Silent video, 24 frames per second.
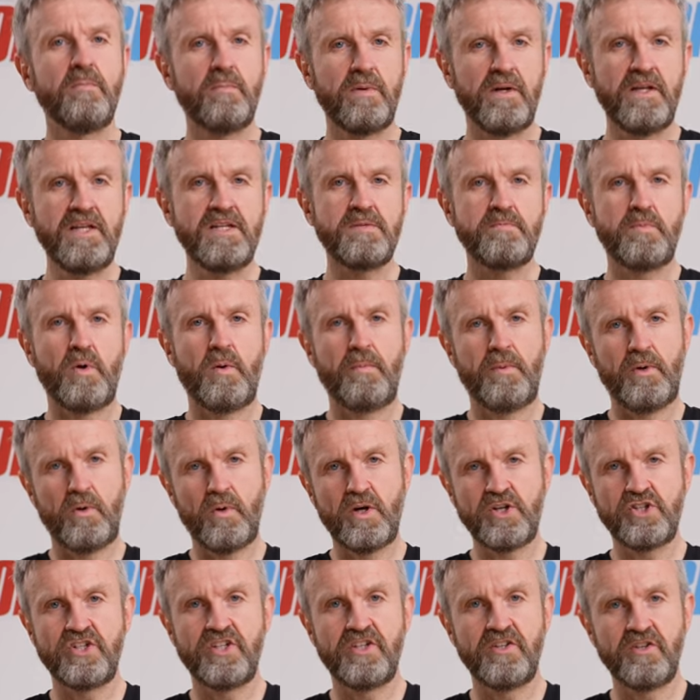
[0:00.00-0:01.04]
please pop a
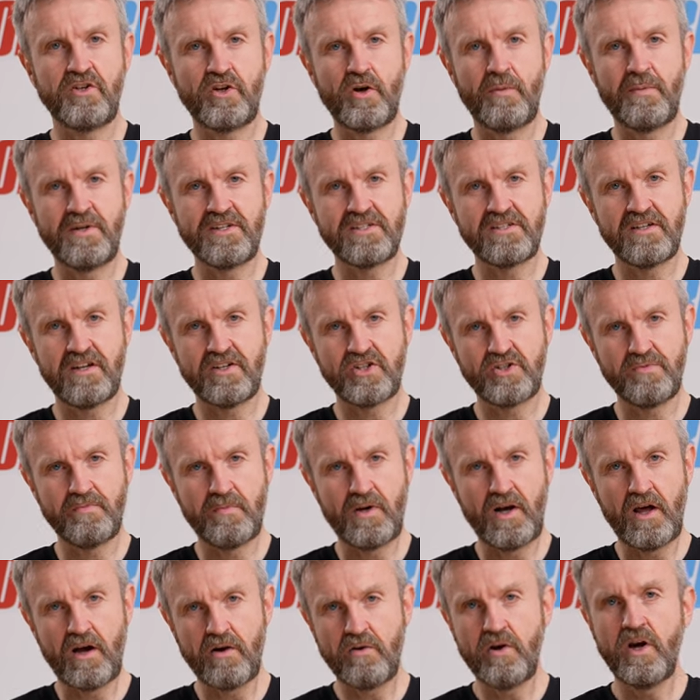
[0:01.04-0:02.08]
question in the comments section
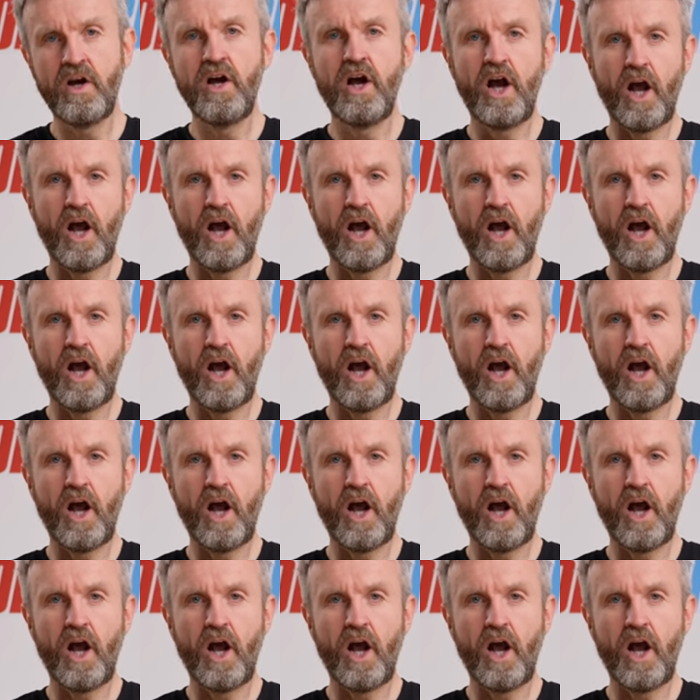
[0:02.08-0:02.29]
below